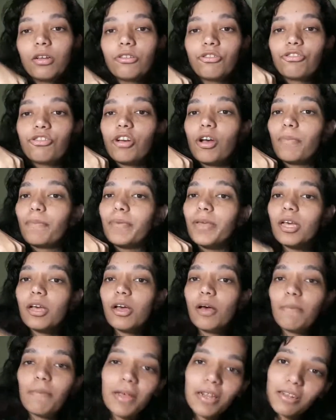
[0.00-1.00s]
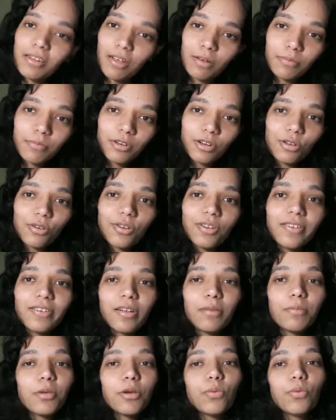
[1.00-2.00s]
drop me a comment down below and
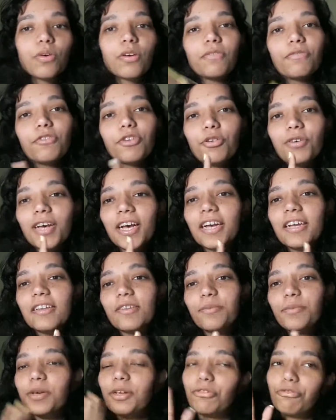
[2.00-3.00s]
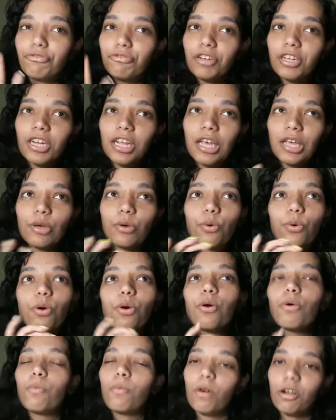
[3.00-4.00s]
tell me what have you guys been reading
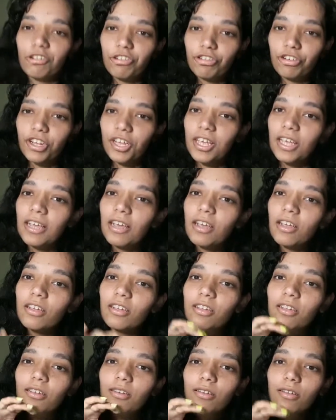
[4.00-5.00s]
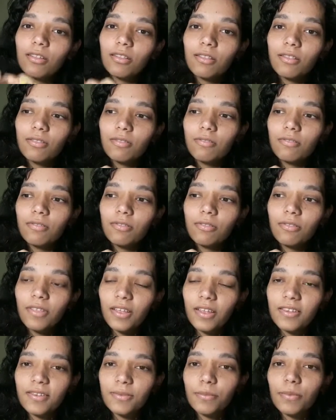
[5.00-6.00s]
or watching
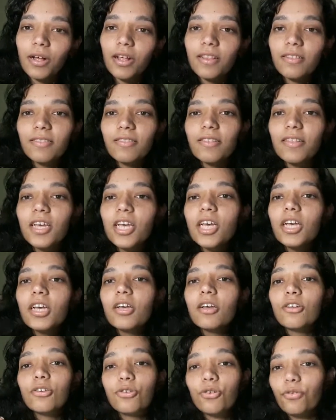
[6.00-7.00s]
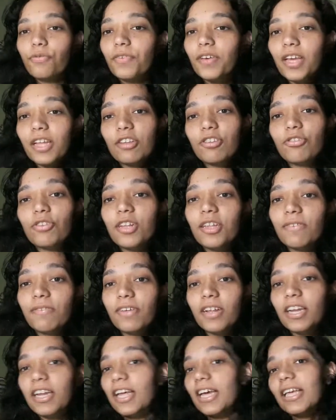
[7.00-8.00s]
this month. Don't forget to leave
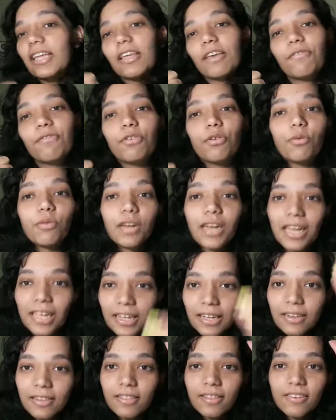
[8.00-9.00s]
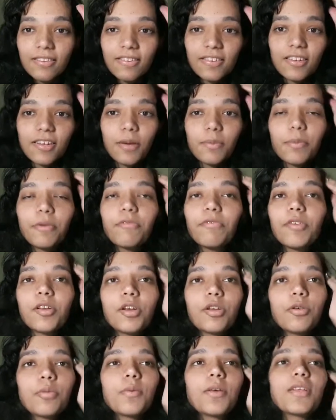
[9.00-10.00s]
a like if you like this type of
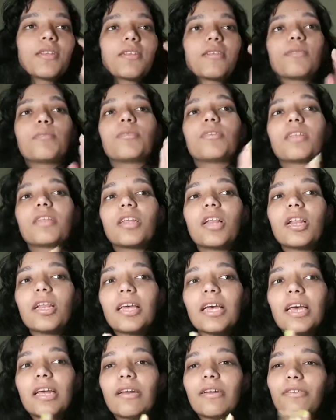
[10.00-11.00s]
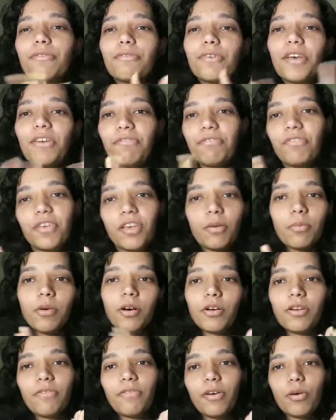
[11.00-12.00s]
video, because I'm still kind of iffy
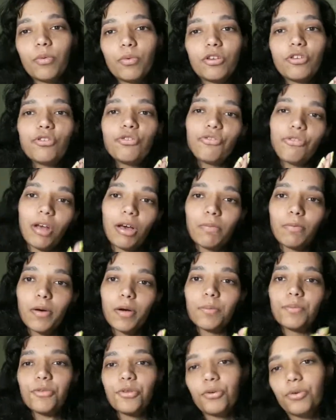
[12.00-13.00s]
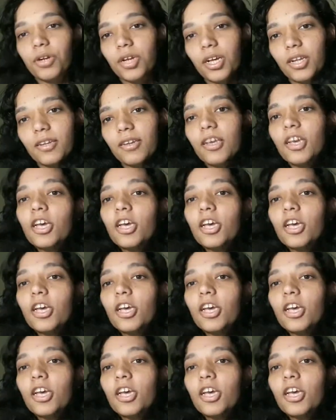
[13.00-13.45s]
about if I want to do wrap-ups or not.